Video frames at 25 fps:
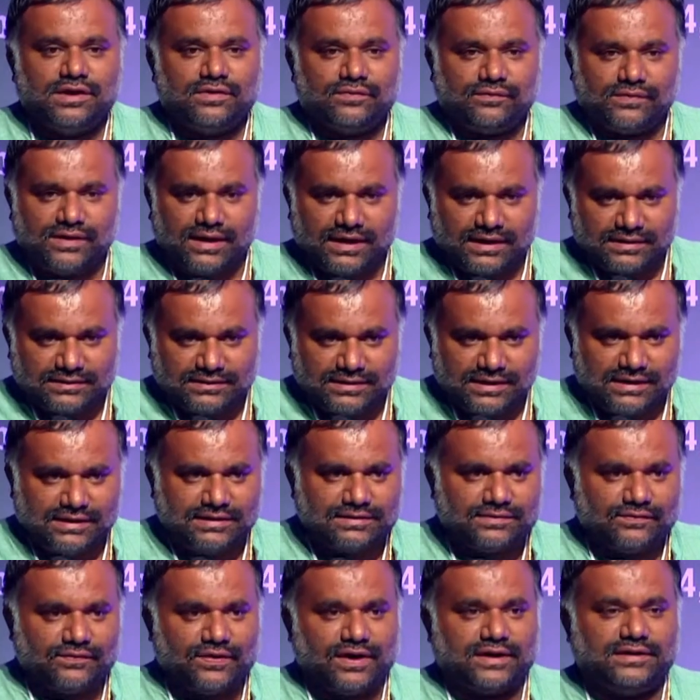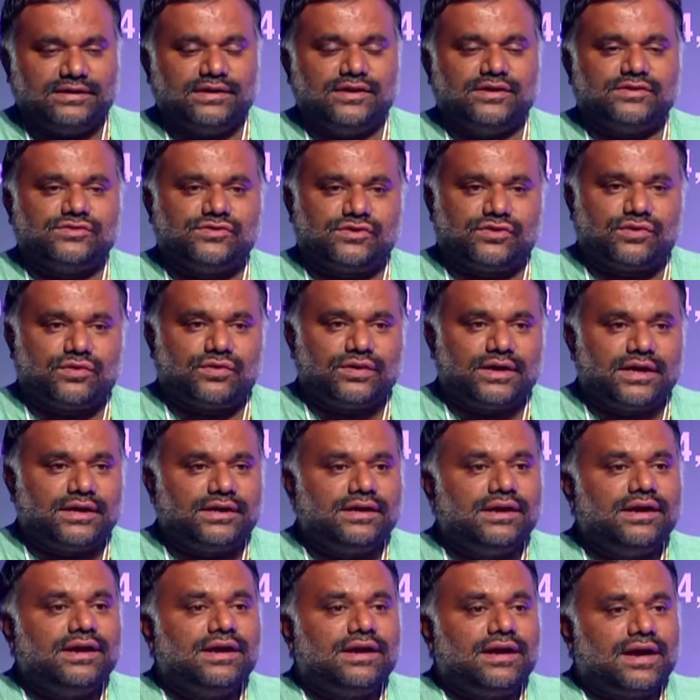We had a series of ideas around
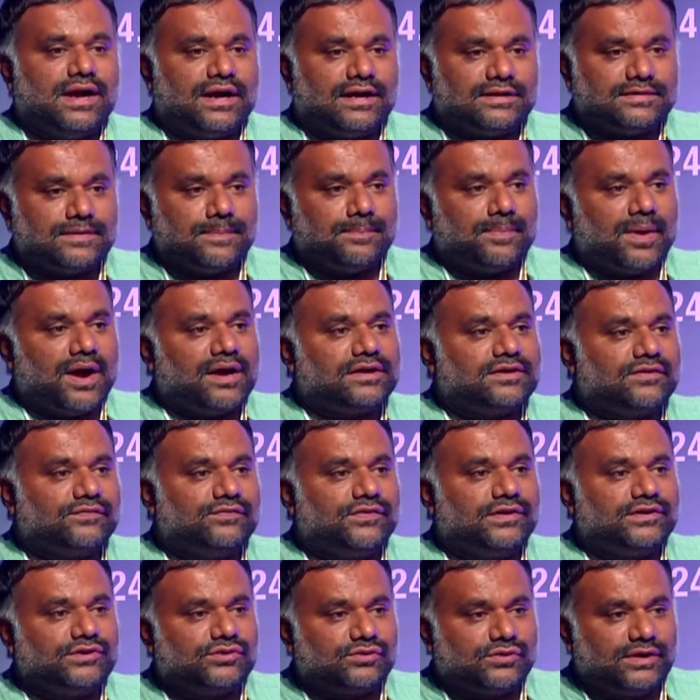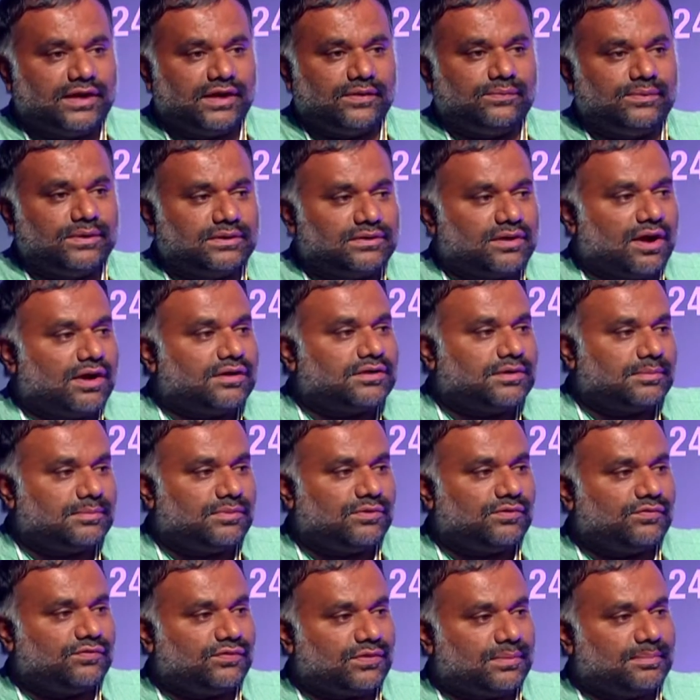it. And as a part of it today, we thought
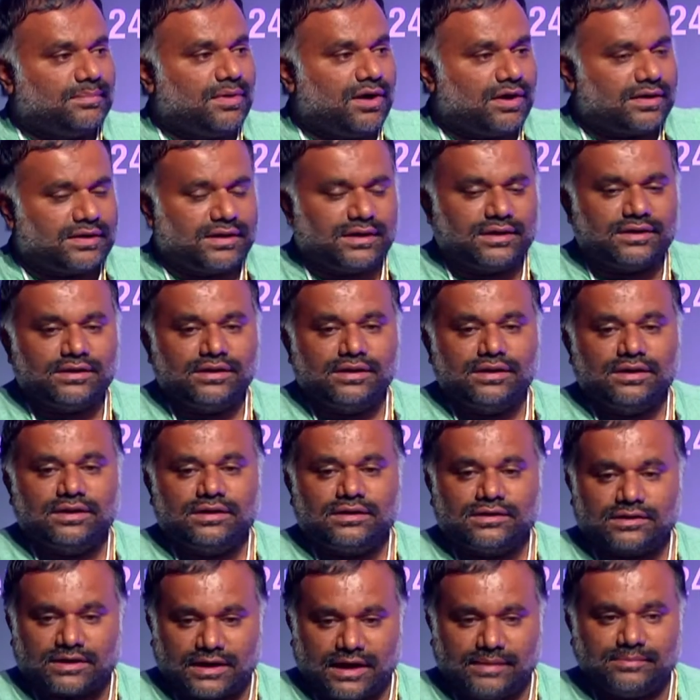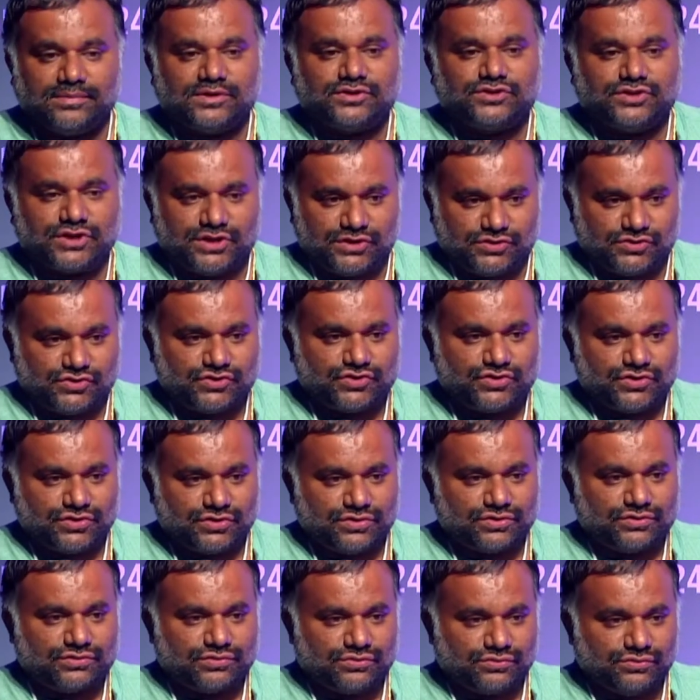about from morning climate change
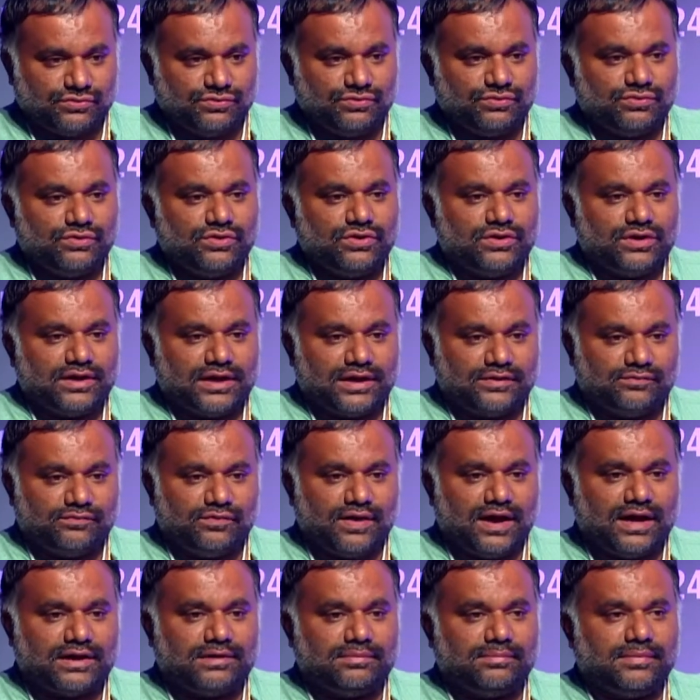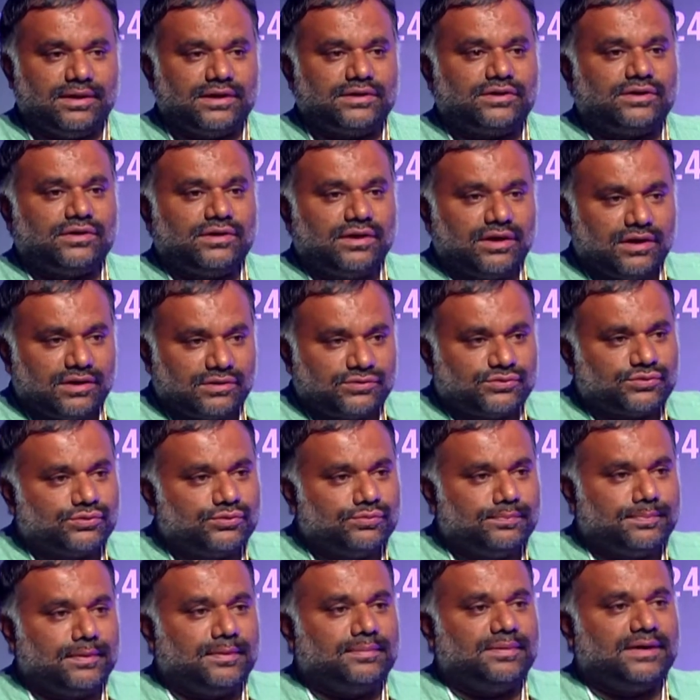to environment,
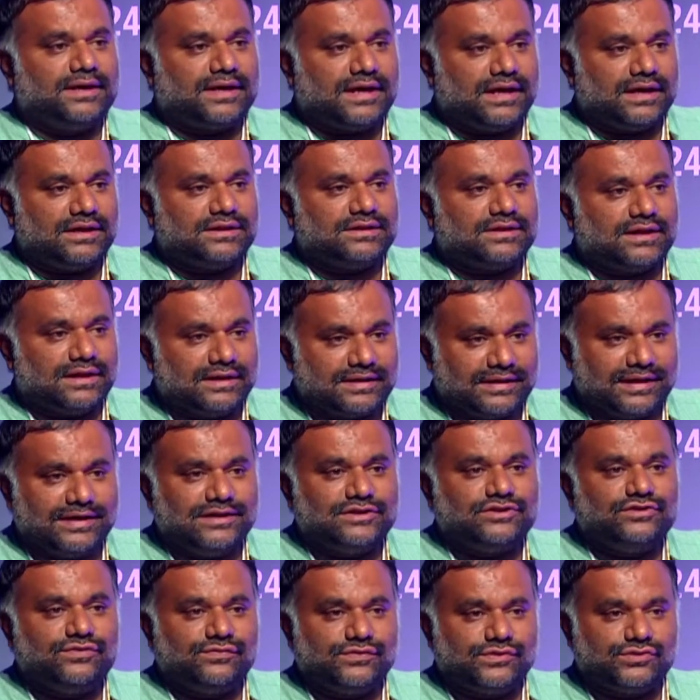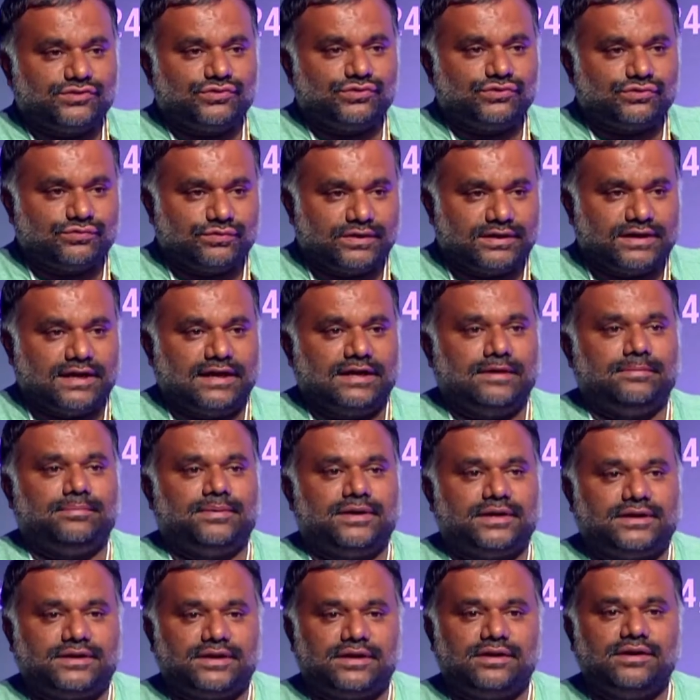to public health, a range of issues we
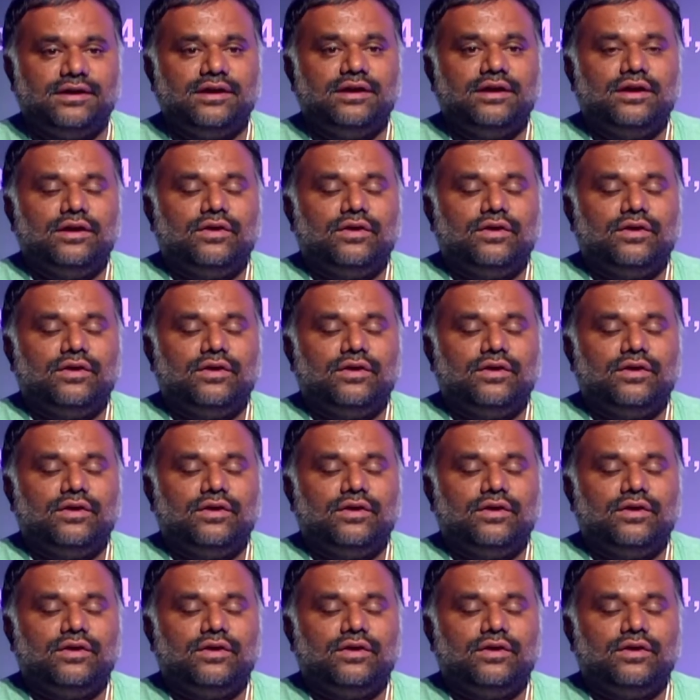deliberated.